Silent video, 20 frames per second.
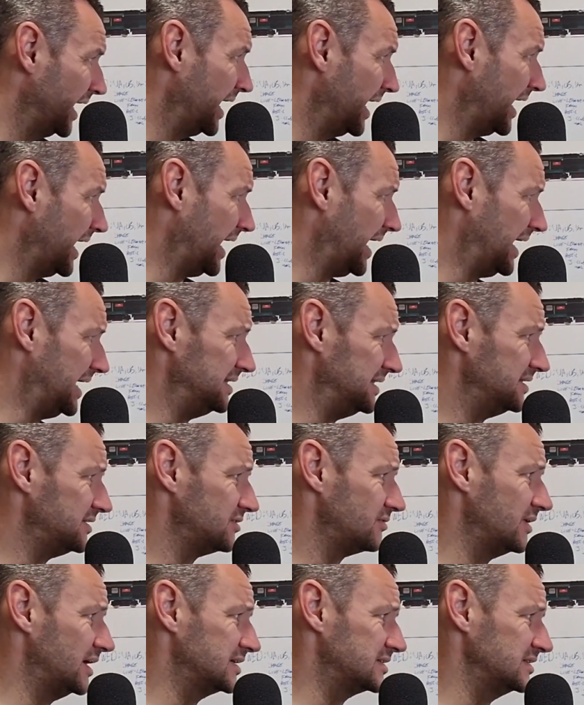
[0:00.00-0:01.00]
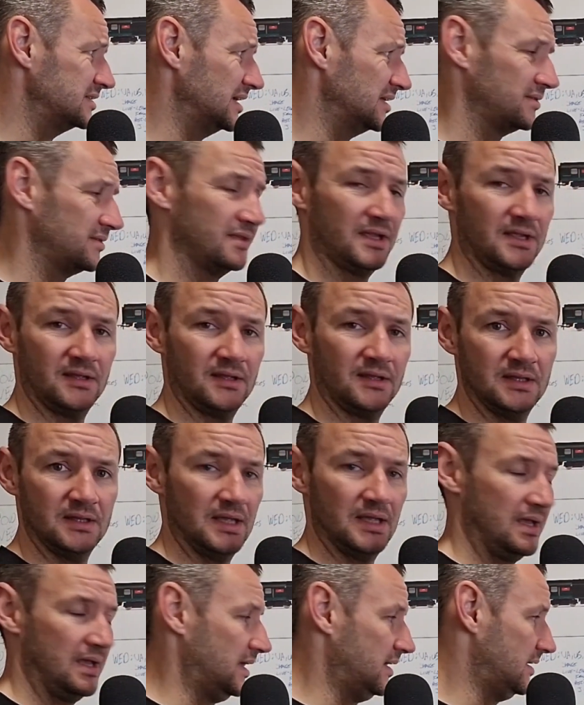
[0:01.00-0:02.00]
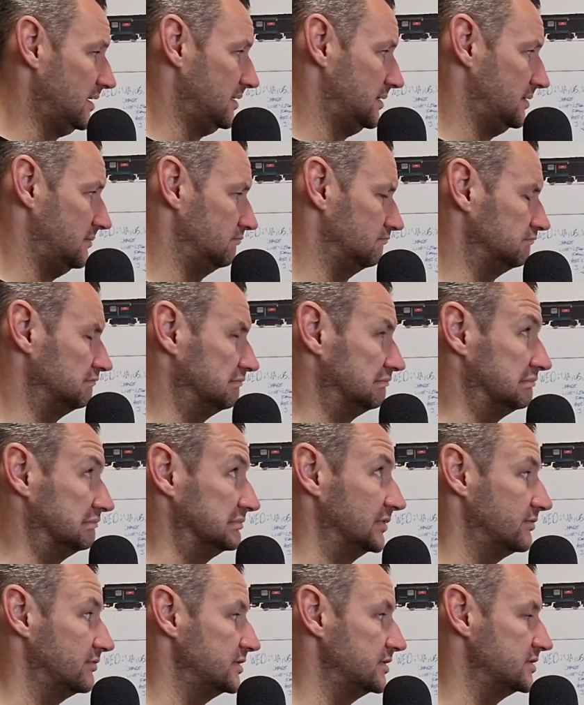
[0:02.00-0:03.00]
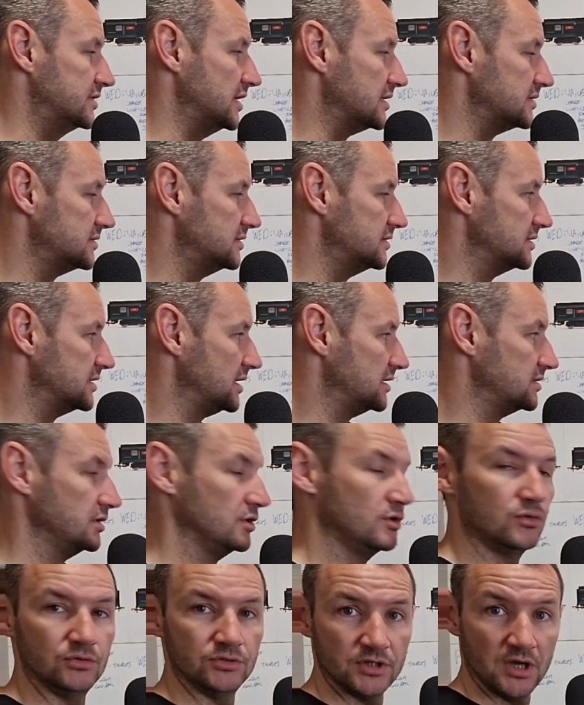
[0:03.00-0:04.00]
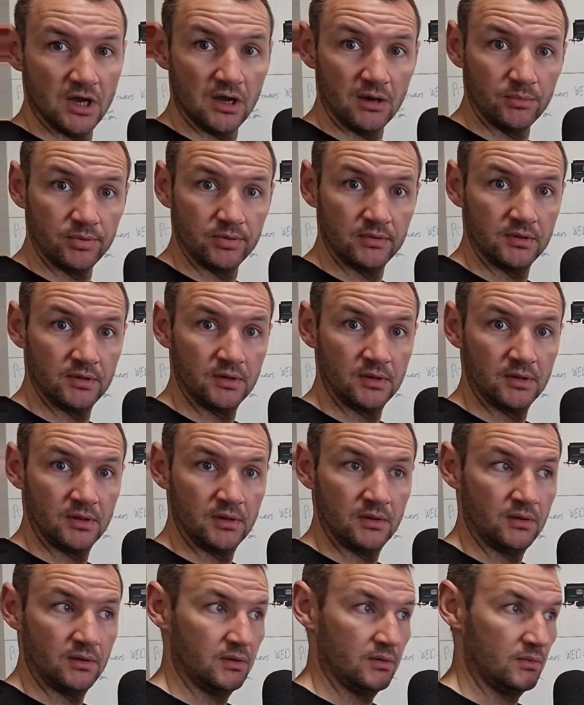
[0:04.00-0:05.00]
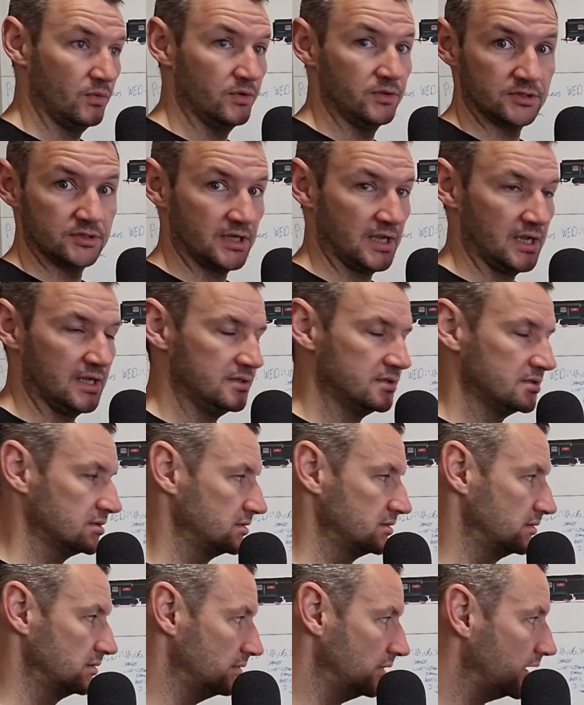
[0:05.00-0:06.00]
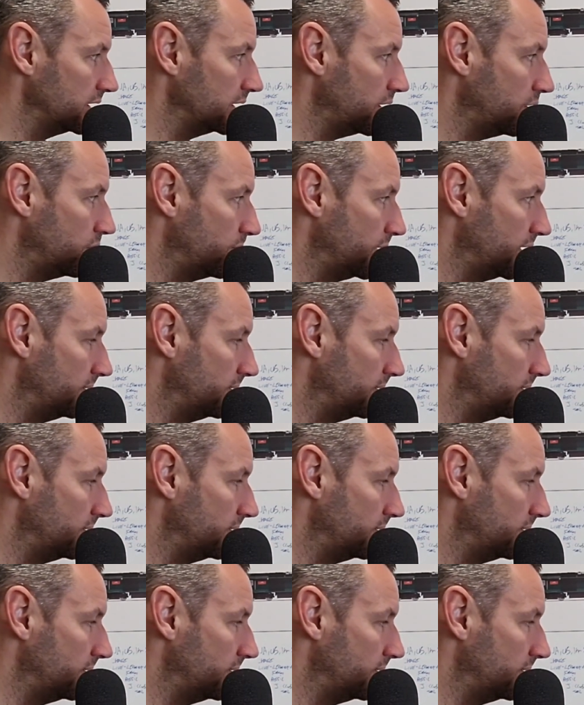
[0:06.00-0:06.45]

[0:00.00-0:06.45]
Interestingly, I think the resistance actually goes up when there's ice a little bit.